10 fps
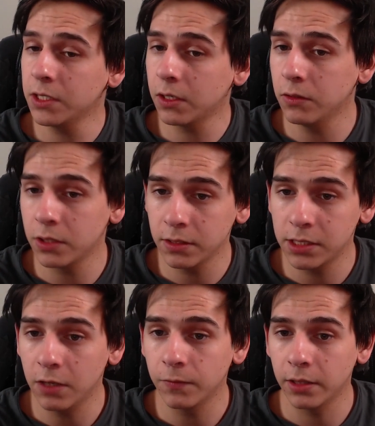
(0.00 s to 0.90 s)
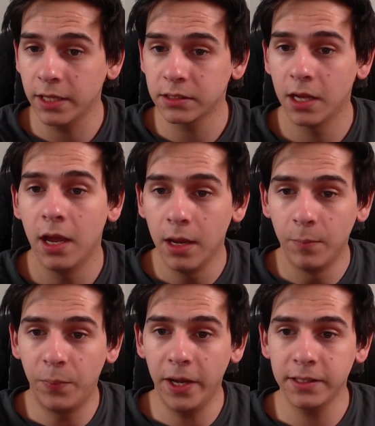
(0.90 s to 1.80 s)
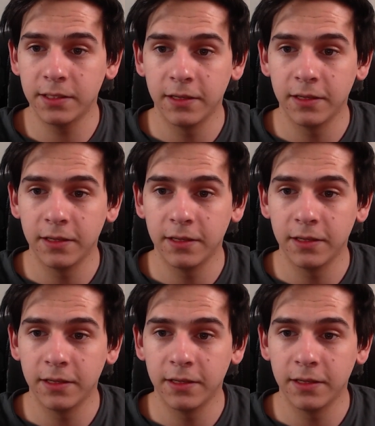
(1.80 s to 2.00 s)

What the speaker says: it goes on sale for less, but